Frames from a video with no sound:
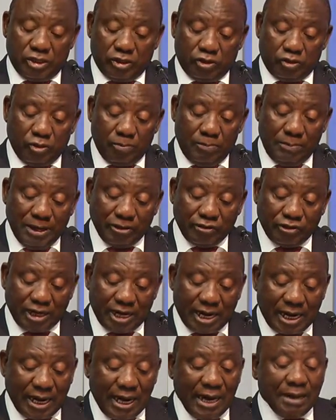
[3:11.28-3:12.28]
to measure
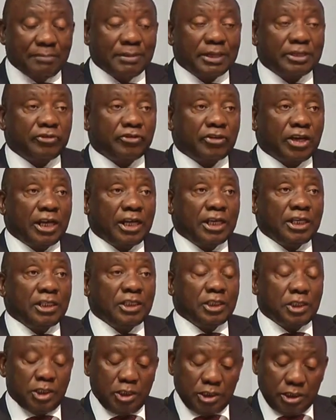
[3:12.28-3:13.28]
climate
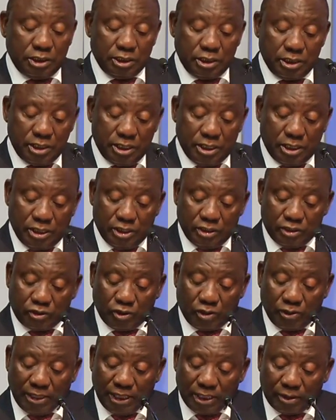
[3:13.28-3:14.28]
change
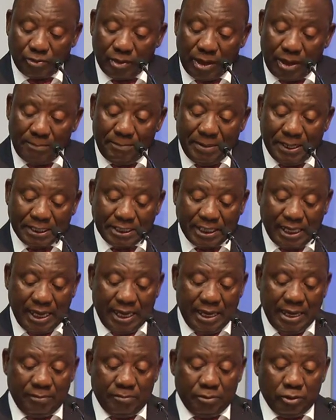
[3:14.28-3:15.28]
so that we are better
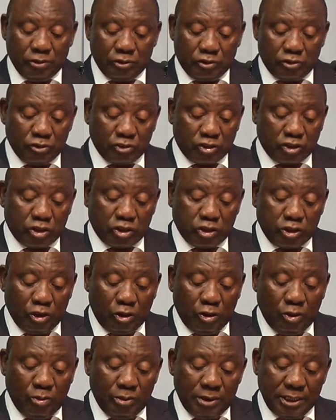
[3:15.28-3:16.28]
able to
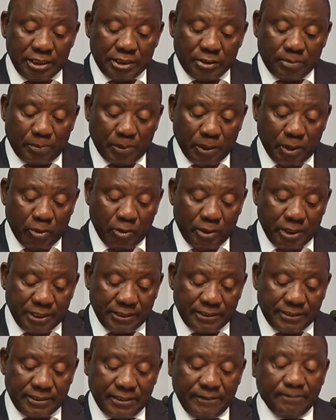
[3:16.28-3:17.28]
slow its
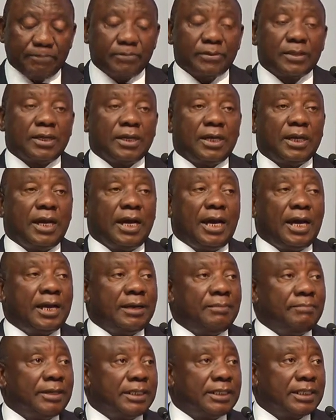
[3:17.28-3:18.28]
progress
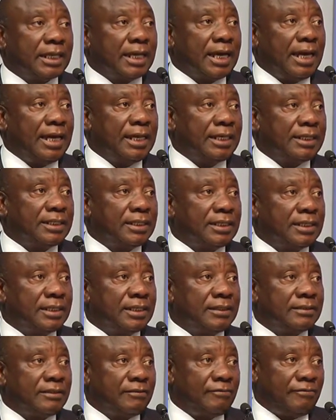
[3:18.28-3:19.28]
and mitigate
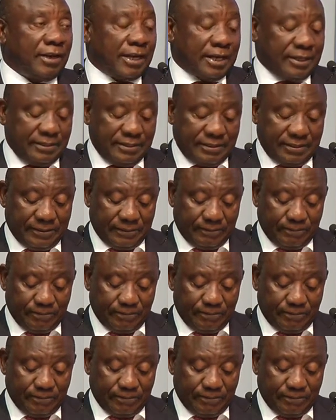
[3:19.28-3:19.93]
its effects.